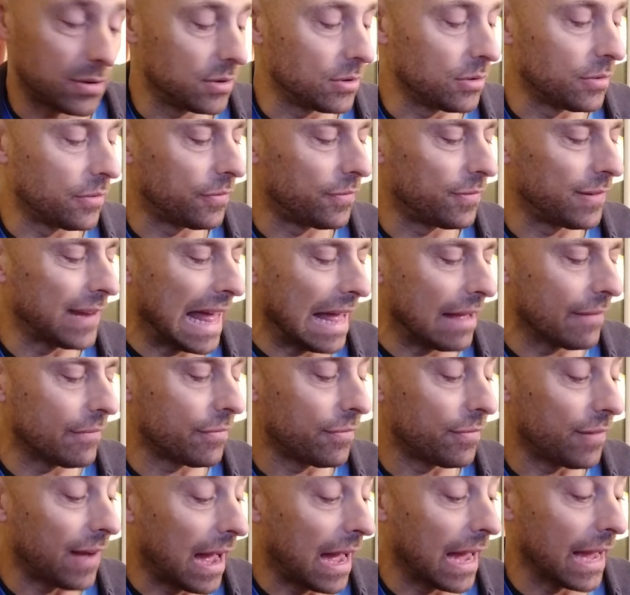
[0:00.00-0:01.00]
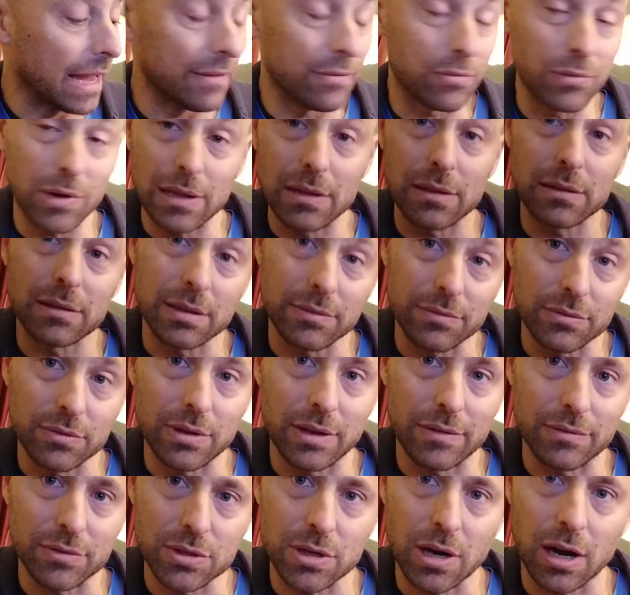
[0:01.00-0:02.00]
flat 5 relative
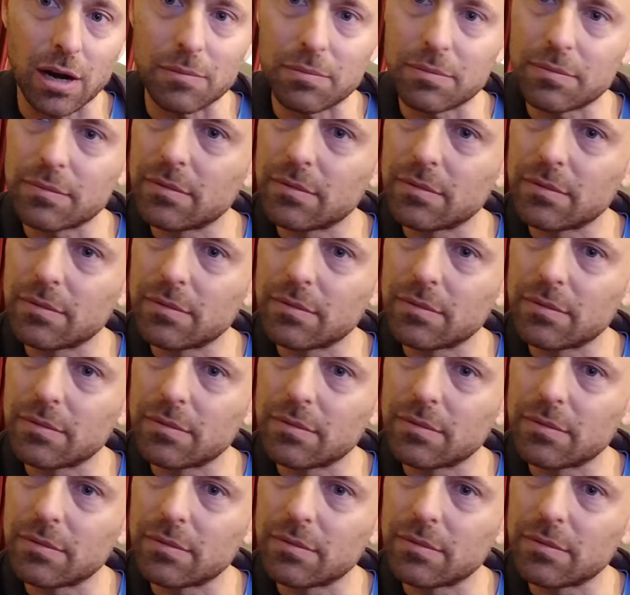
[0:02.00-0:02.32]
to F sharp